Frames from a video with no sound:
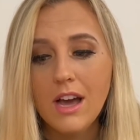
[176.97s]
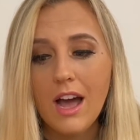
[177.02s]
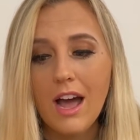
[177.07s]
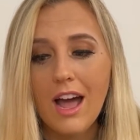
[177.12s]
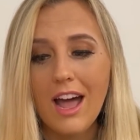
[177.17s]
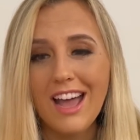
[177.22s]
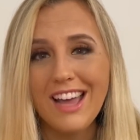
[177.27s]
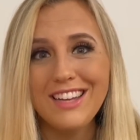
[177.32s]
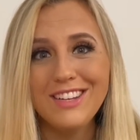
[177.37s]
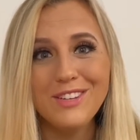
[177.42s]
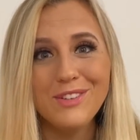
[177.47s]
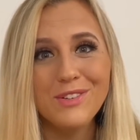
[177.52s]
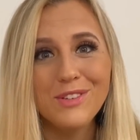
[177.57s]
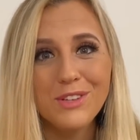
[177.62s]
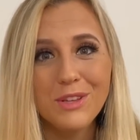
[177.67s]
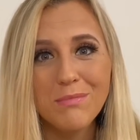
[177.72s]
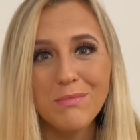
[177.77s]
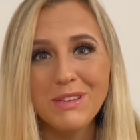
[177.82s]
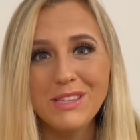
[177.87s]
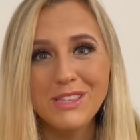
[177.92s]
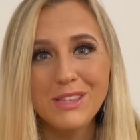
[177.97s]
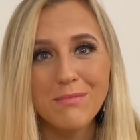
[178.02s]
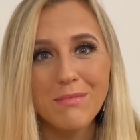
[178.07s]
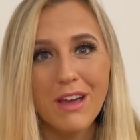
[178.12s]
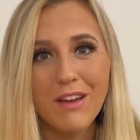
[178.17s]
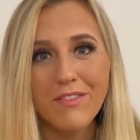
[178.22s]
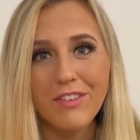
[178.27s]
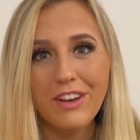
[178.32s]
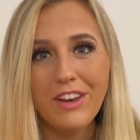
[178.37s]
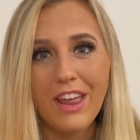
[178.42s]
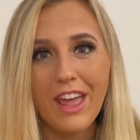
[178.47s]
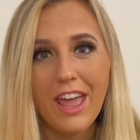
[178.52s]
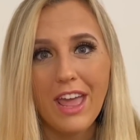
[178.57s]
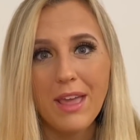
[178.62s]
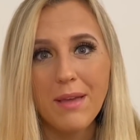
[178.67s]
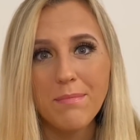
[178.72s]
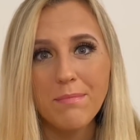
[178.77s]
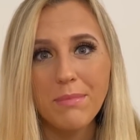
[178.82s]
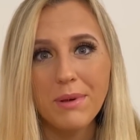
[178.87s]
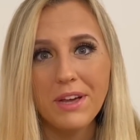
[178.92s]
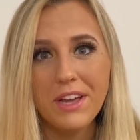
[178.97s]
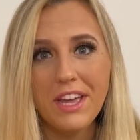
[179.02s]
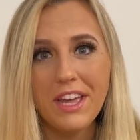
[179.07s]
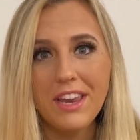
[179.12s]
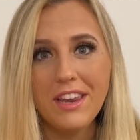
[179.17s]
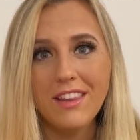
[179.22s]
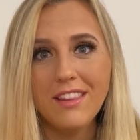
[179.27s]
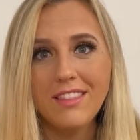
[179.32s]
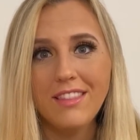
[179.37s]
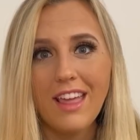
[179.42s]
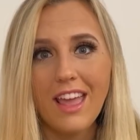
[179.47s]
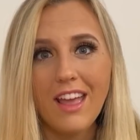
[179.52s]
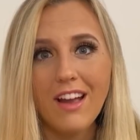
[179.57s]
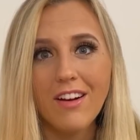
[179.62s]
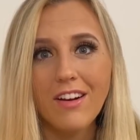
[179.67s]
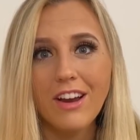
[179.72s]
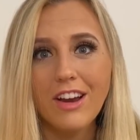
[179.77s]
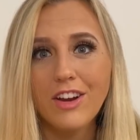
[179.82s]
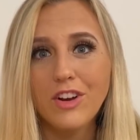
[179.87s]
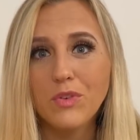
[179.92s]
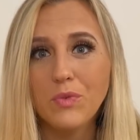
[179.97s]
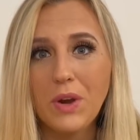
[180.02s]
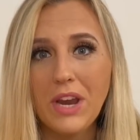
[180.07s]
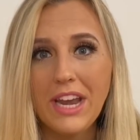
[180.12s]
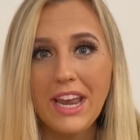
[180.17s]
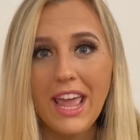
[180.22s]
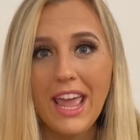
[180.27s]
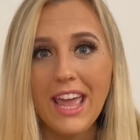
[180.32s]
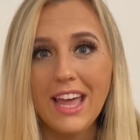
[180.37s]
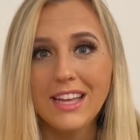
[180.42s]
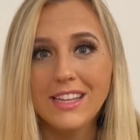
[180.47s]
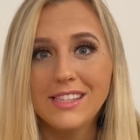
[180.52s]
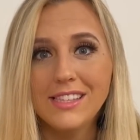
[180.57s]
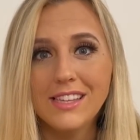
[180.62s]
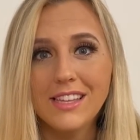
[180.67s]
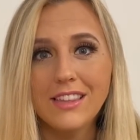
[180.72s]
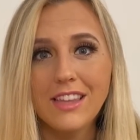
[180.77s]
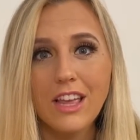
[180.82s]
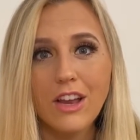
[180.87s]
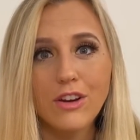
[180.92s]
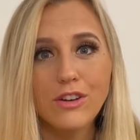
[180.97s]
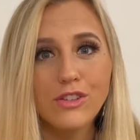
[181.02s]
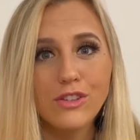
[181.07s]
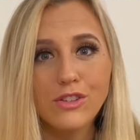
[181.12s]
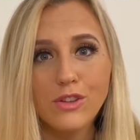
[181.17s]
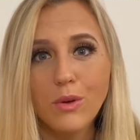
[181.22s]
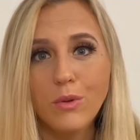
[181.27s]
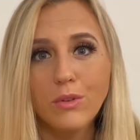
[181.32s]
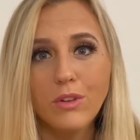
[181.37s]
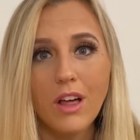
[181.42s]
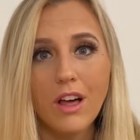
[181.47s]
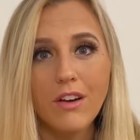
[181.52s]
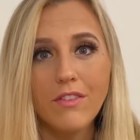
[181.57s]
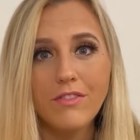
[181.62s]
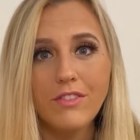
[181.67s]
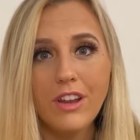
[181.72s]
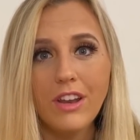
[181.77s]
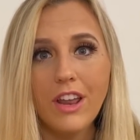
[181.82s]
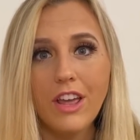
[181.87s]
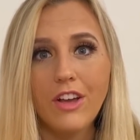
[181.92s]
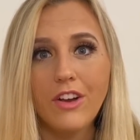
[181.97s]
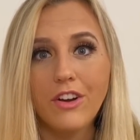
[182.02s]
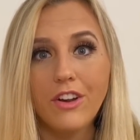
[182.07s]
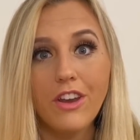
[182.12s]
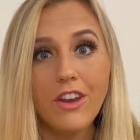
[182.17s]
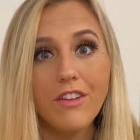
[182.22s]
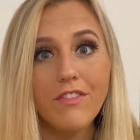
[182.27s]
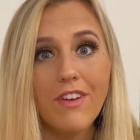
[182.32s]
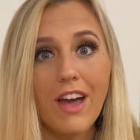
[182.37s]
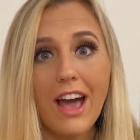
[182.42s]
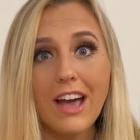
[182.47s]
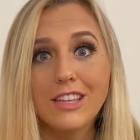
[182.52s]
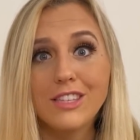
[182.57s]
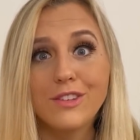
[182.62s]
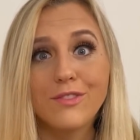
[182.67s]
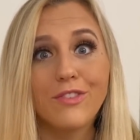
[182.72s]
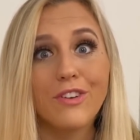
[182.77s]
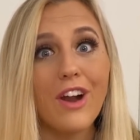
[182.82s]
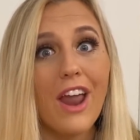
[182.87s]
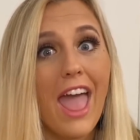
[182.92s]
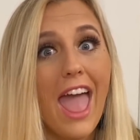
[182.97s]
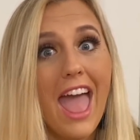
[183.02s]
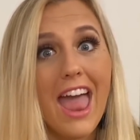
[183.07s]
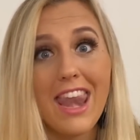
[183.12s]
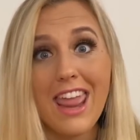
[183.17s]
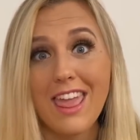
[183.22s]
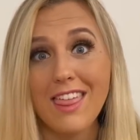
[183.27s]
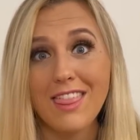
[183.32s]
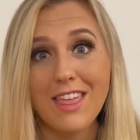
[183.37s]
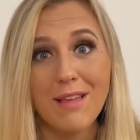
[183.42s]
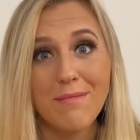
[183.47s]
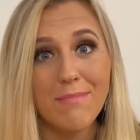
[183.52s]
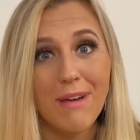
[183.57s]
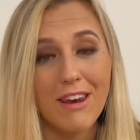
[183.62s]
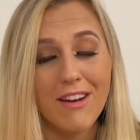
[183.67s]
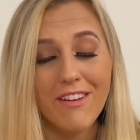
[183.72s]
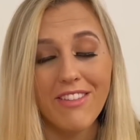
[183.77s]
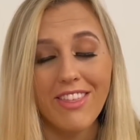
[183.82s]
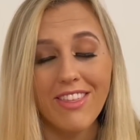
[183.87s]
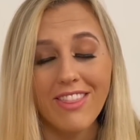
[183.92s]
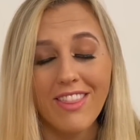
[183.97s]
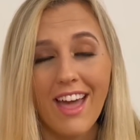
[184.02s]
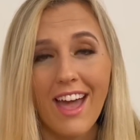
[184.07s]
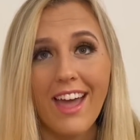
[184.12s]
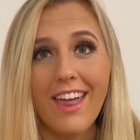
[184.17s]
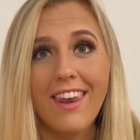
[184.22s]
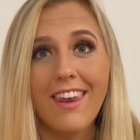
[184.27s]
I do still miss them every day, but they are in great hands and they are so loved, and I couldn't have asked for anything better than that.